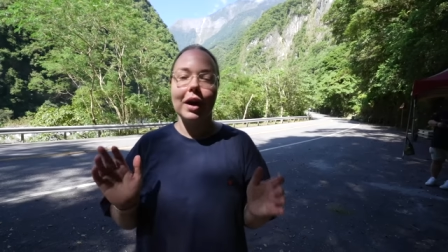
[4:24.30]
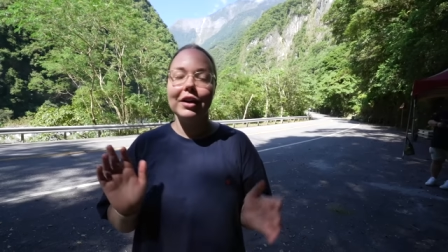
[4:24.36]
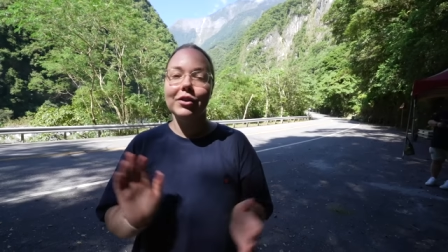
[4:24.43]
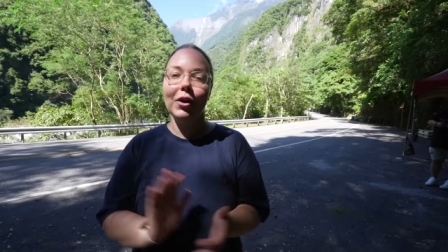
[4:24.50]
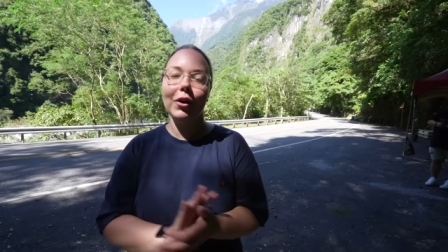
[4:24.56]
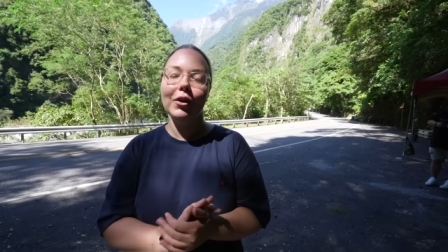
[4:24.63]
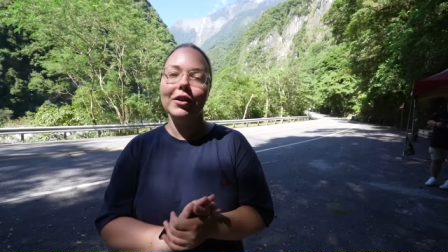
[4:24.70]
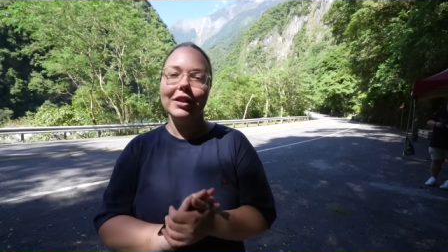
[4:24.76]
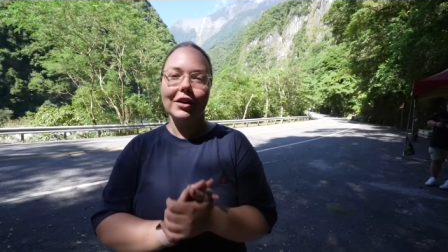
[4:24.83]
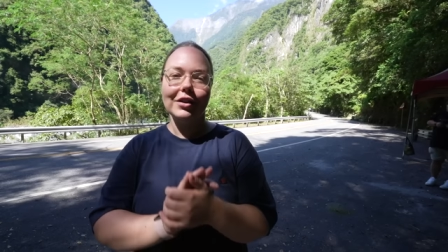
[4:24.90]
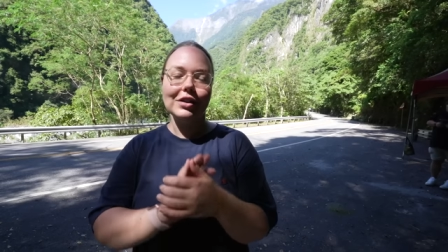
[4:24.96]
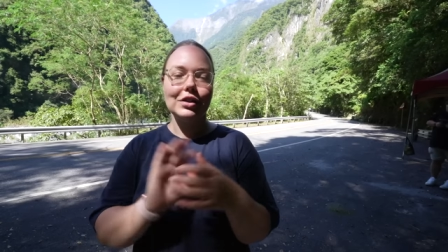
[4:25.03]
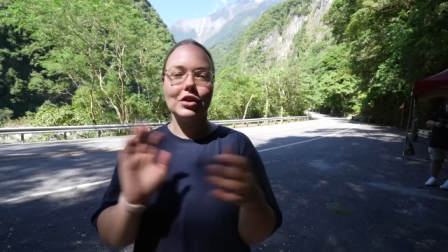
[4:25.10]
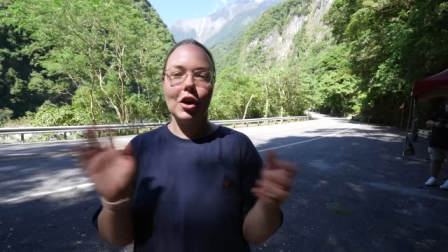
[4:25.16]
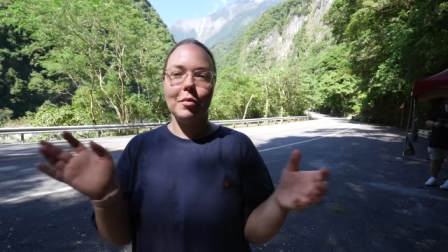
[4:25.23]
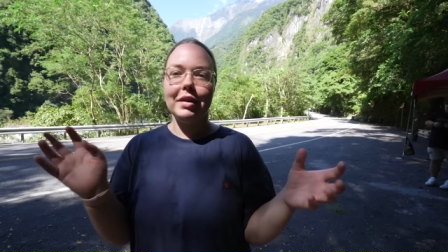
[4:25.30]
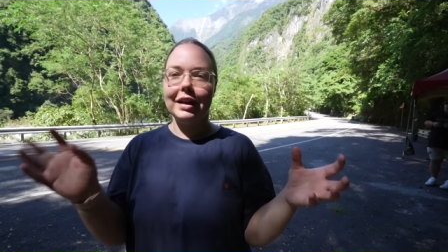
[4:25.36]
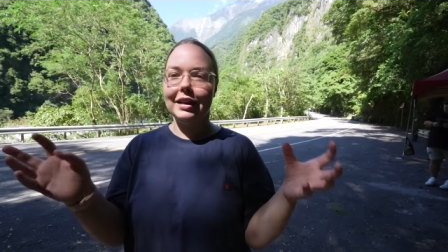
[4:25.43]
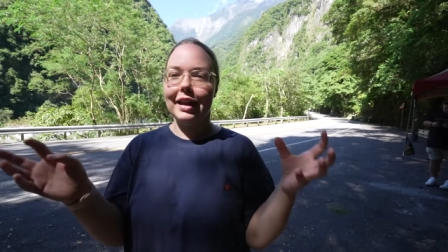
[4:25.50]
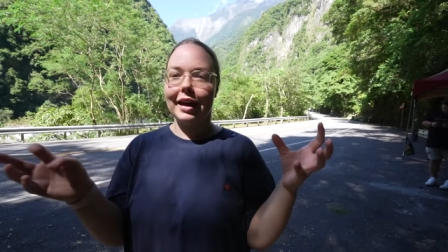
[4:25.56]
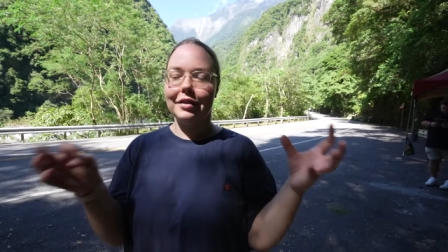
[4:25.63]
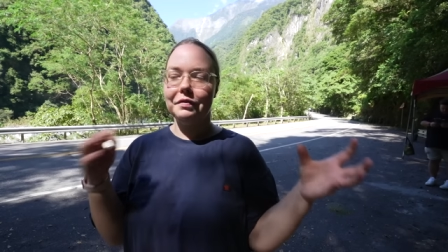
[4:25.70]
I know there are so
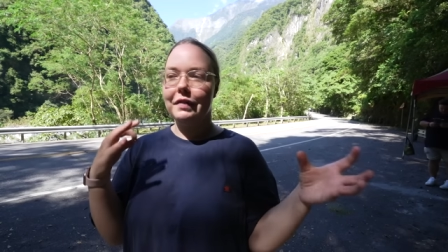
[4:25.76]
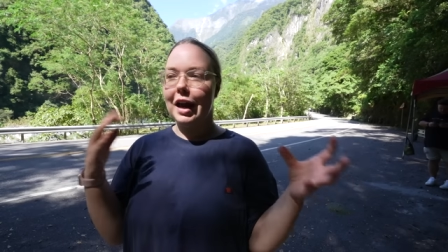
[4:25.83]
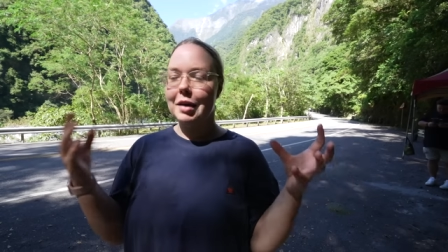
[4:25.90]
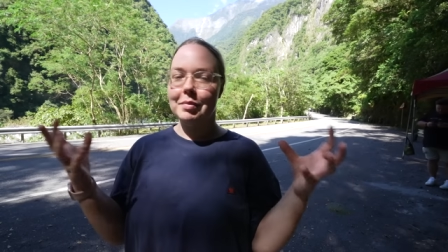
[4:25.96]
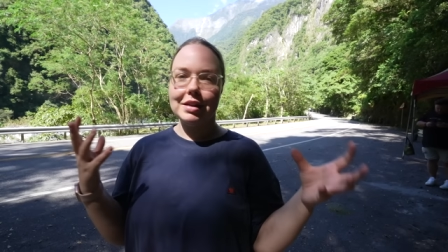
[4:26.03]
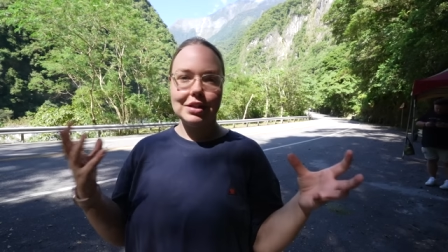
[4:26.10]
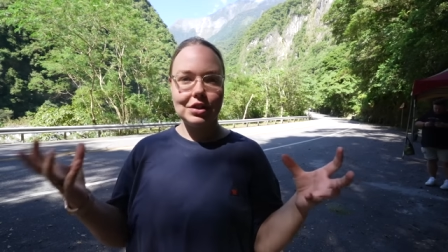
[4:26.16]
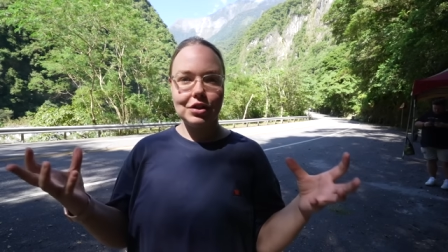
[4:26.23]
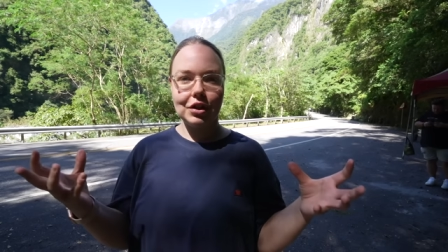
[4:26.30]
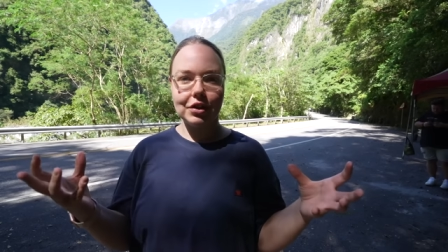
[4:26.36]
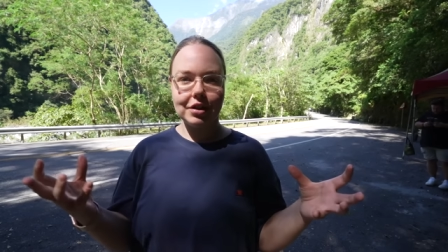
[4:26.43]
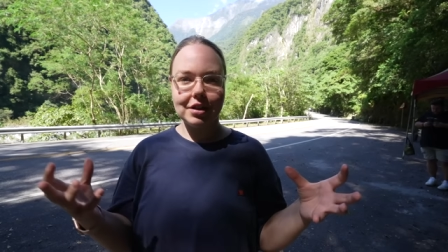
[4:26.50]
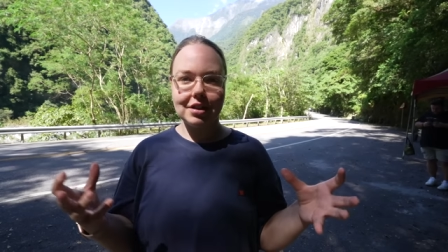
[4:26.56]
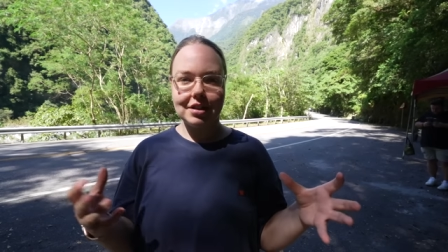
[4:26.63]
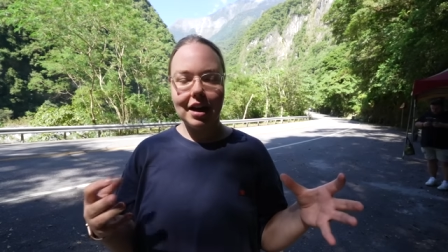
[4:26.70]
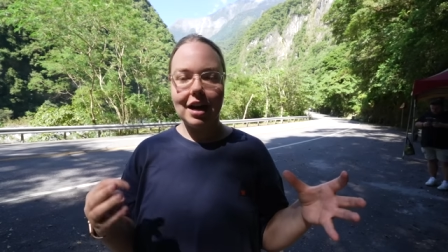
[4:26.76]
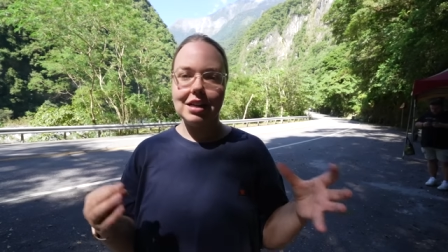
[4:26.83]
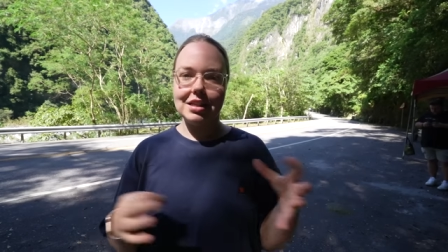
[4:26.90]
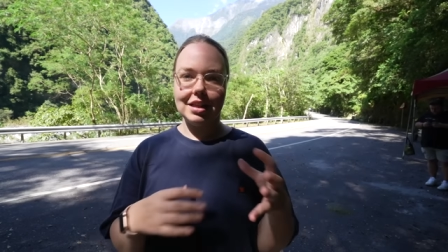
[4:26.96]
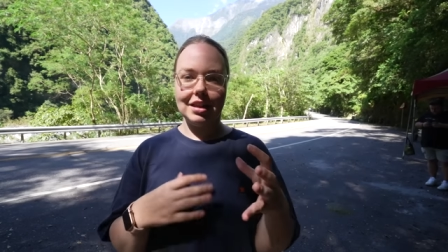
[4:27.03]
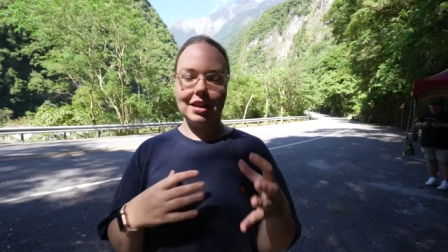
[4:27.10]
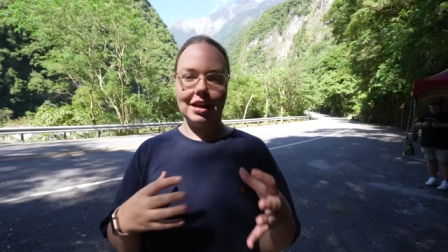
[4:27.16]
many like famous tourist
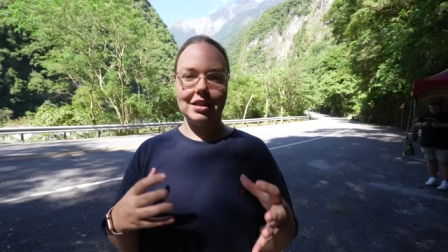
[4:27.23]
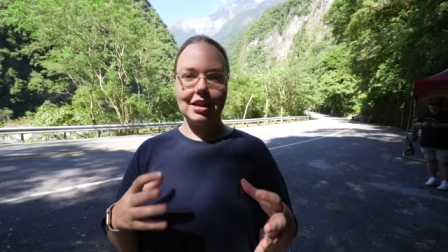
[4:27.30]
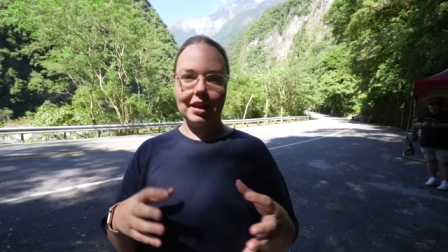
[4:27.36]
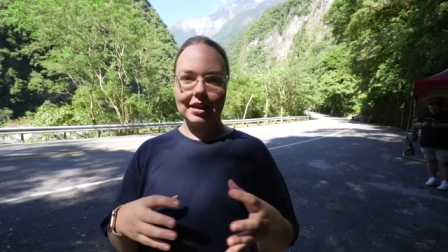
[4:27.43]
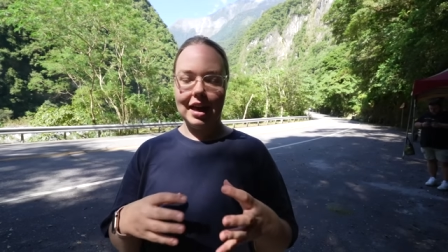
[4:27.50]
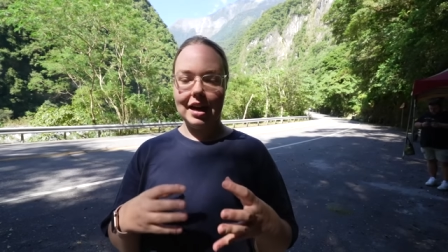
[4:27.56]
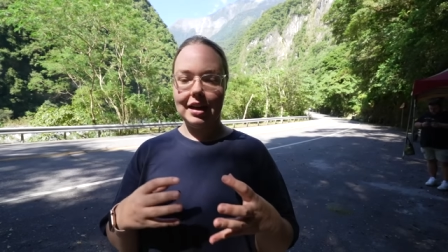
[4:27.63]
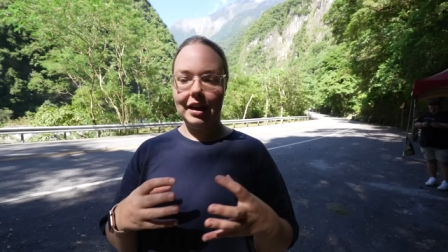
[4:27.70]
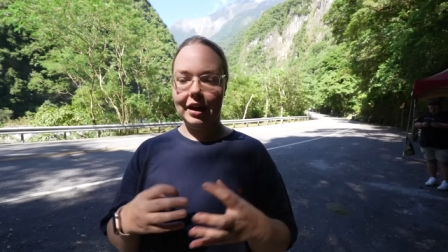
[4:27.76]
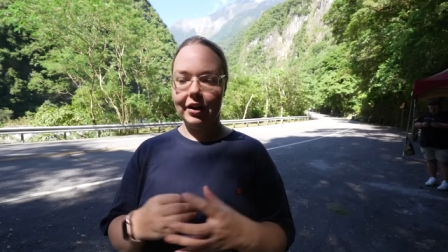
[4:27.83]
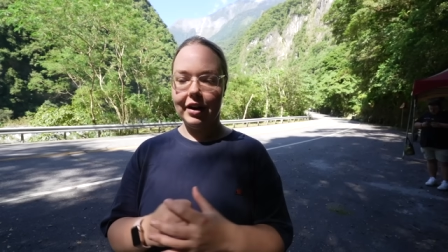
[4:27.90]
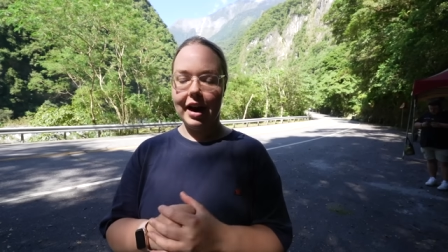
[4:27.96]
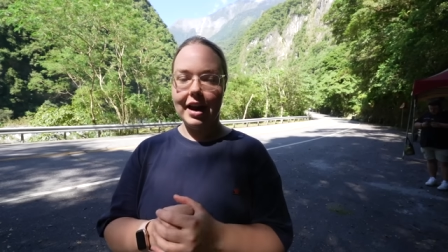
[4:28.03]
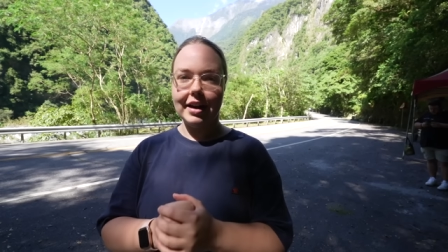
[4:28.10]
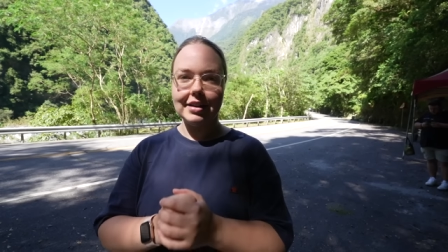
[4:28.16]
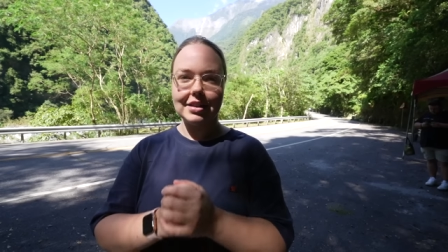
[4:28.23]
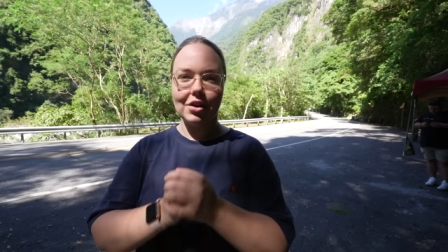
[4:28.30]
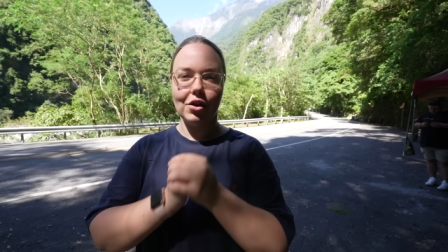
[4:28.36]
sites and things like that here and